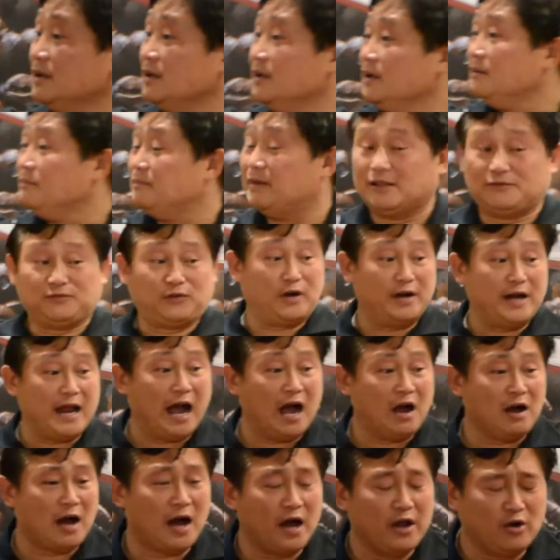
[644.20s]
But for
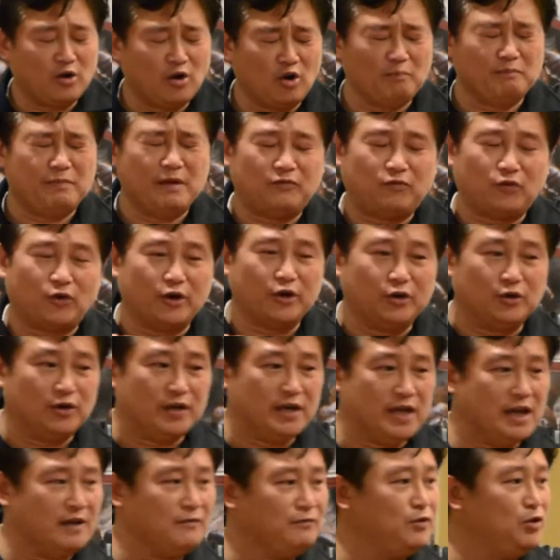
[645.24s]
now, I hope before you
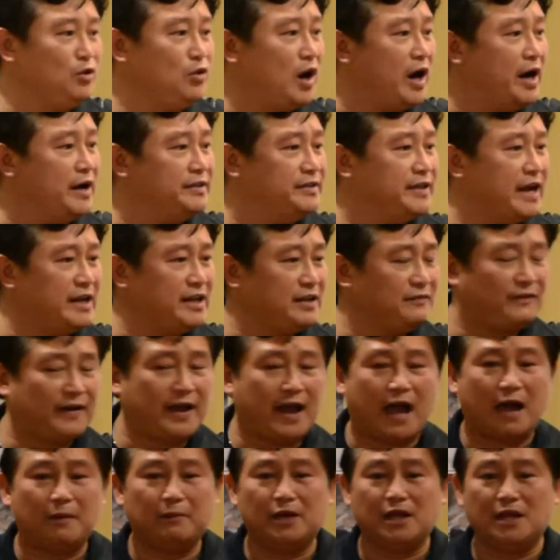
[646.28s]
leave, you identify
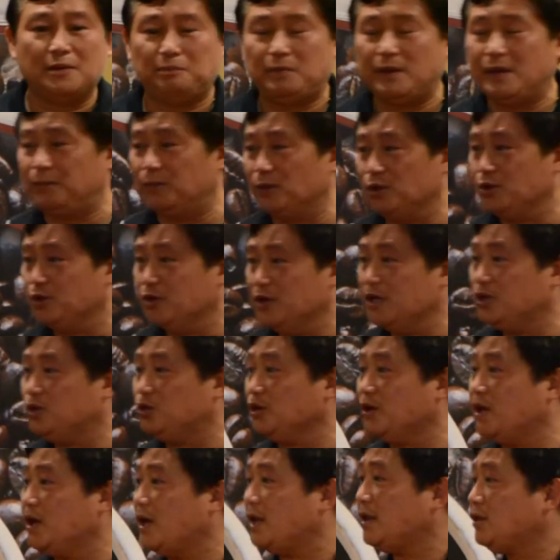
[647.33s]
how many people you need to
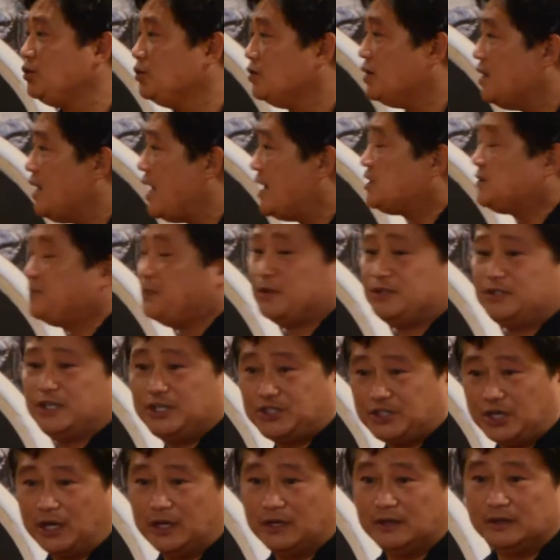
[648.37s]
get to the next
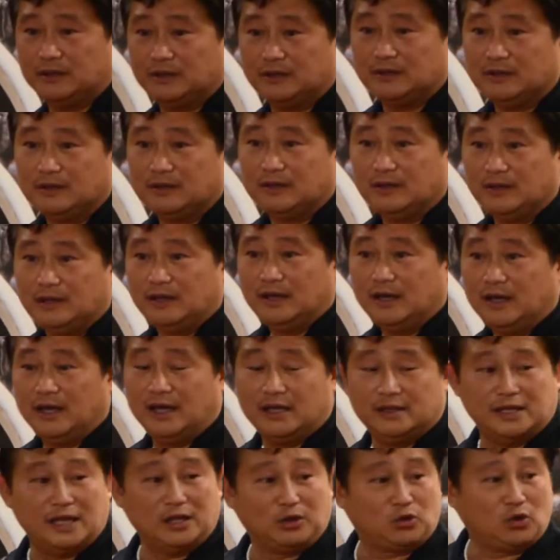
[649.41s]
position. And
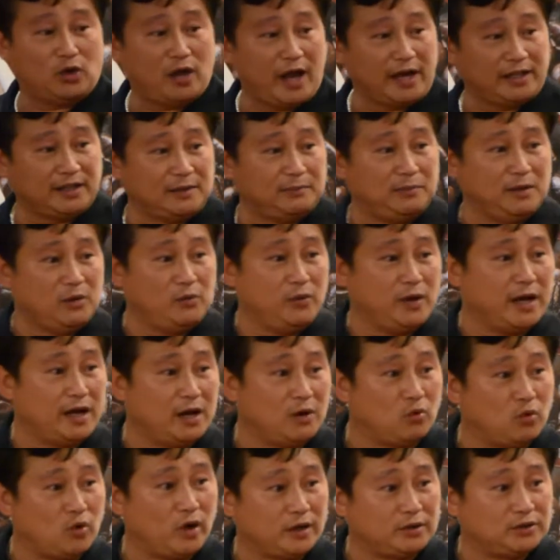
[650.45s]
then collectively, we're gonna
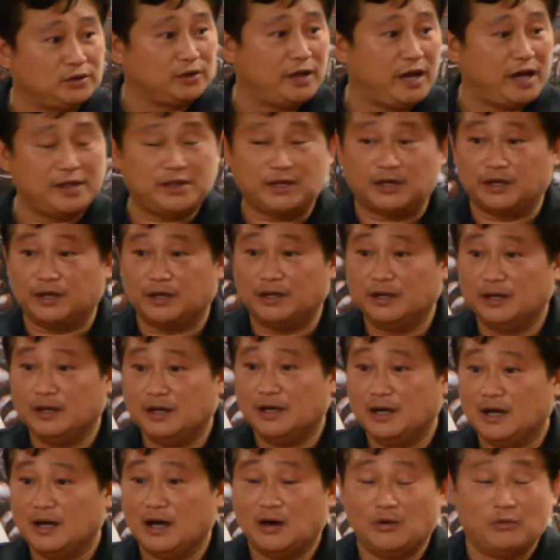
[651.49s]
work together.
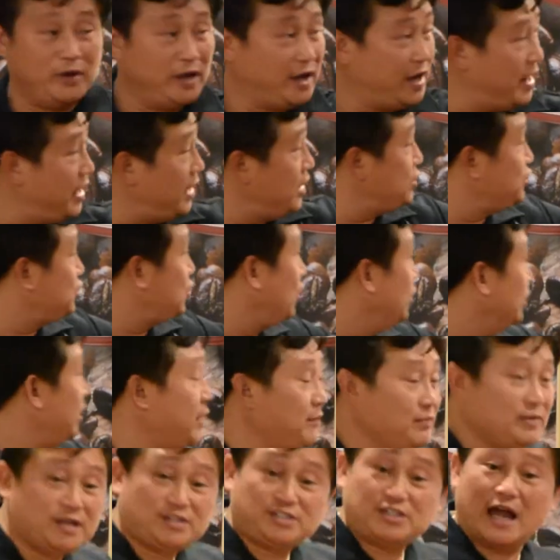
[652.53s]
We're gonna show them
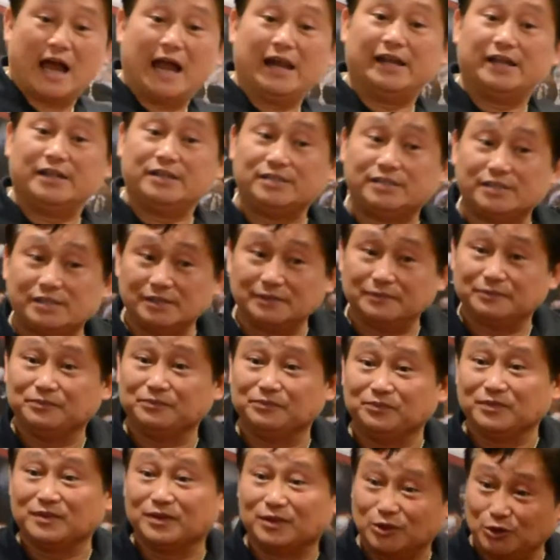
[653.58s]
the challenge,
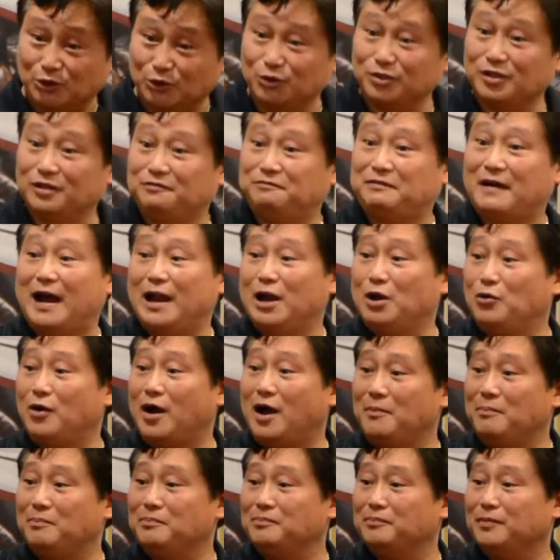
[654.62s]
do the
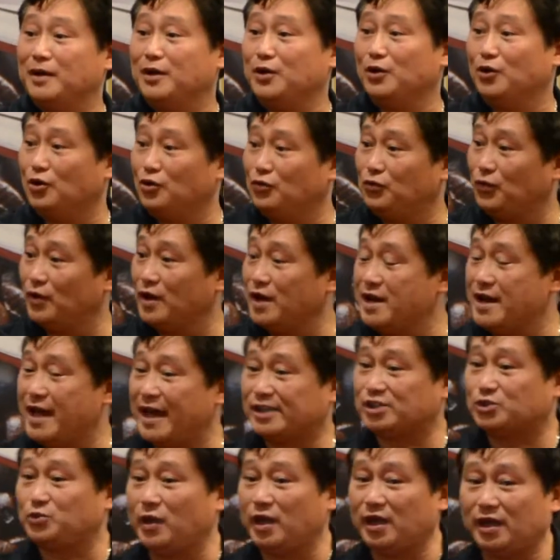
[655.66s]
follow-up, and hopefully next
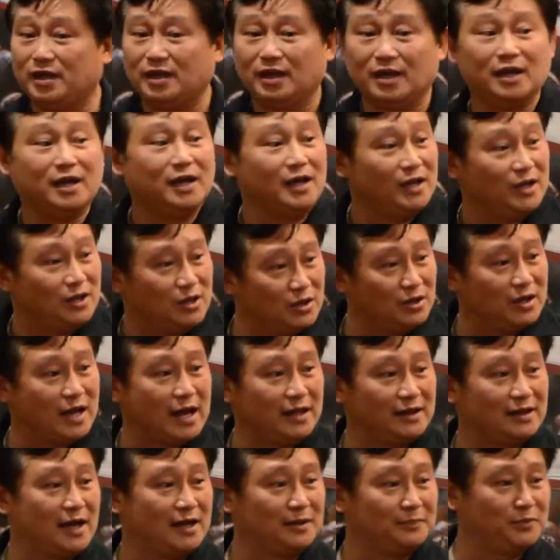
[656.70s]
week, you got
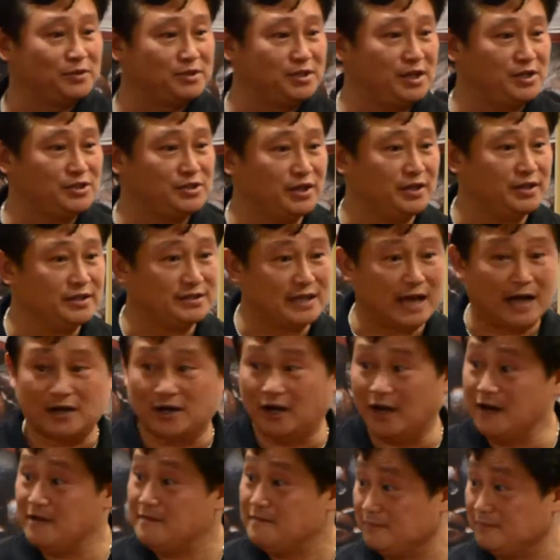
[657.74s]
that position. Is that good?